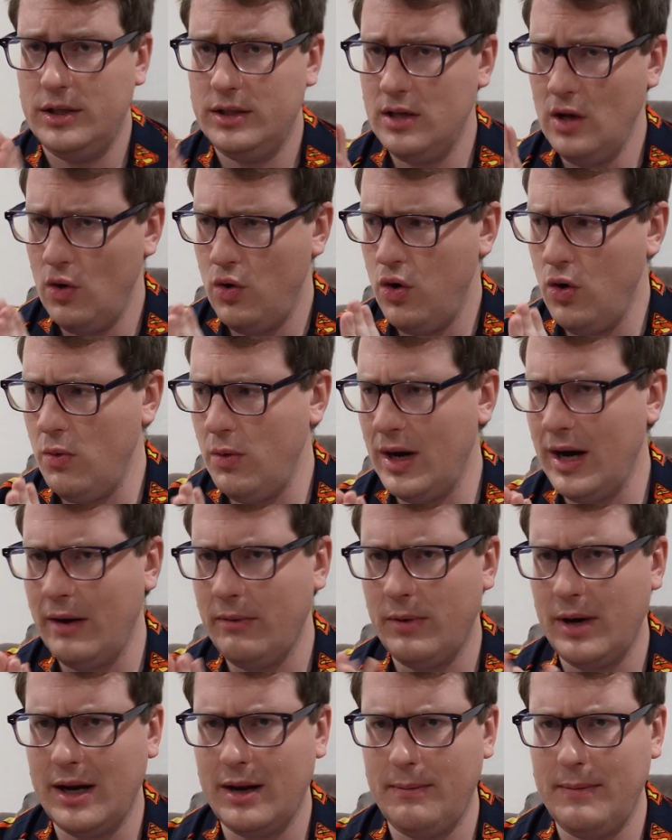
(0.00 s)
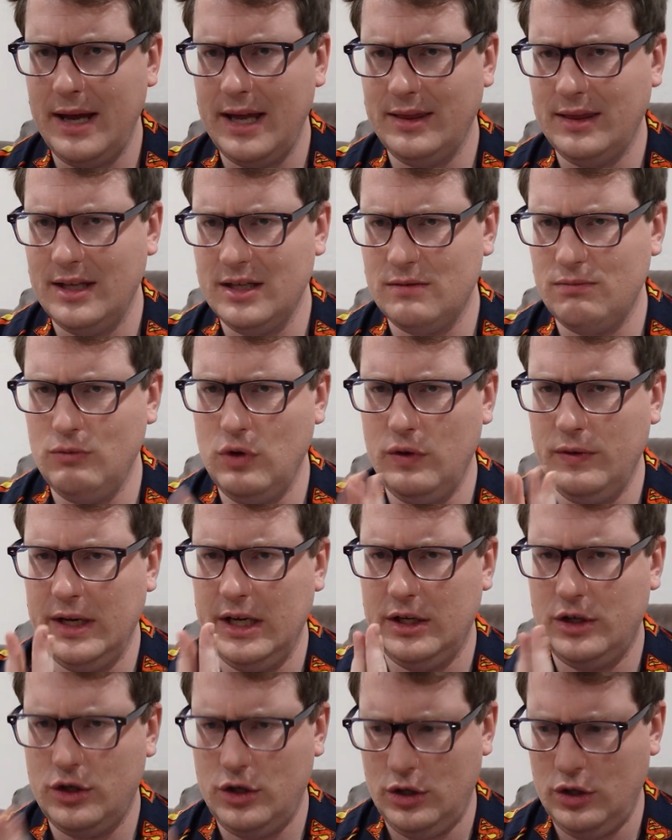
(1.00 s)
So who would I recommend this
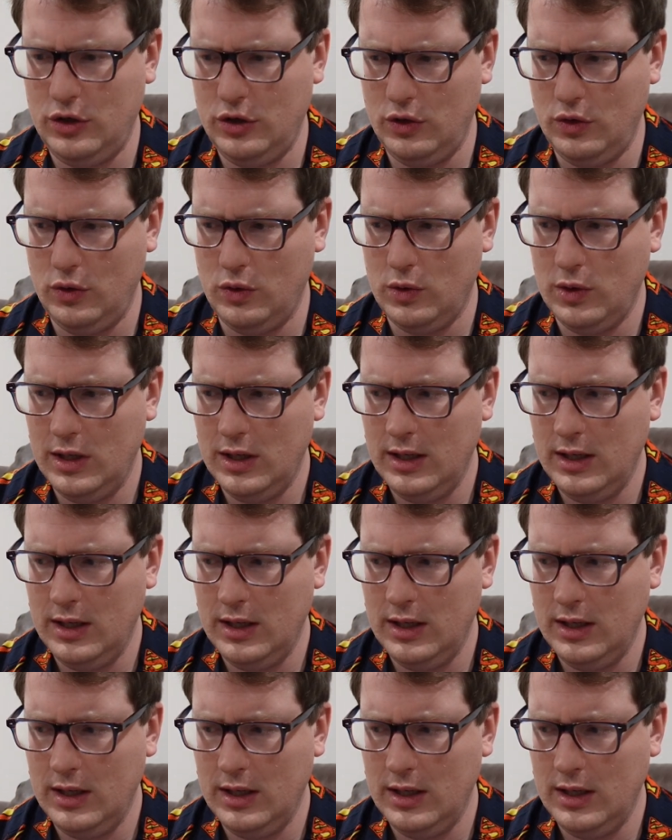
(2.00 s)
movie to?